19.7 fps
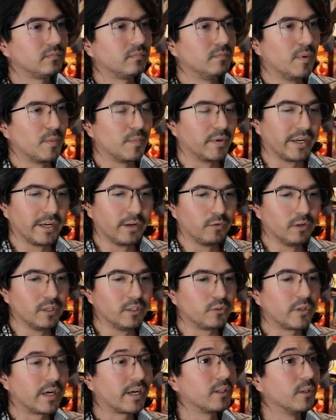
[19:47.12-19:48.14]
Remember, getting rid of
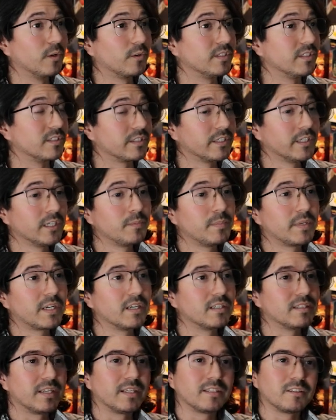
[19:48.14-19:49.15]
Dracloaks is good
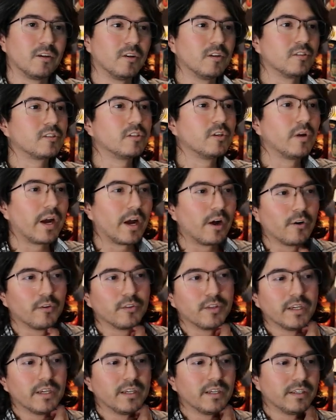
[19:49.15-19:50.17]
because that's also how
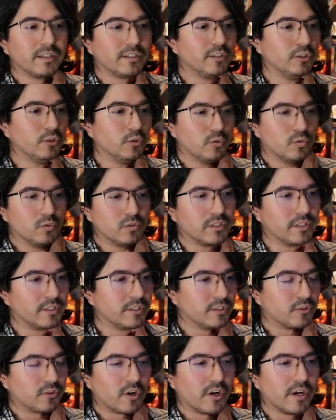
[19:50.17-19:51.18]
they use their
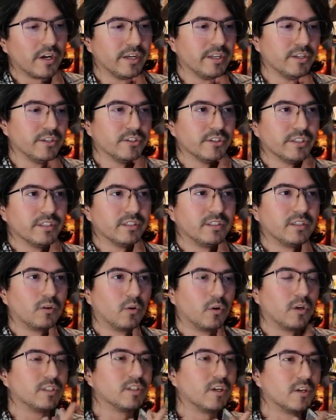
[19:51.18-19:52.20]
draw engine.
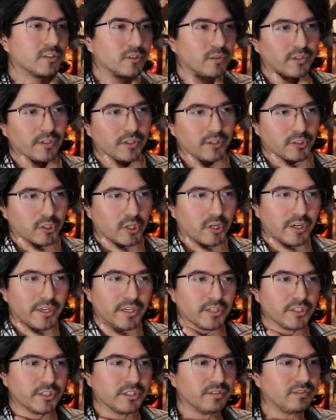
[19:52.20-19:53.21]
Or it's also their draw
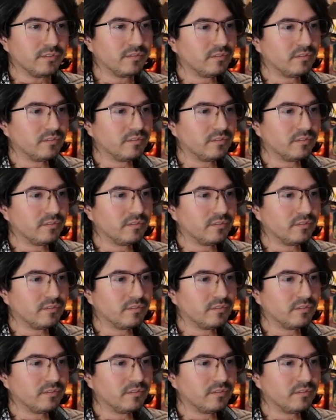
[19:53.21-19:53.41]
engine.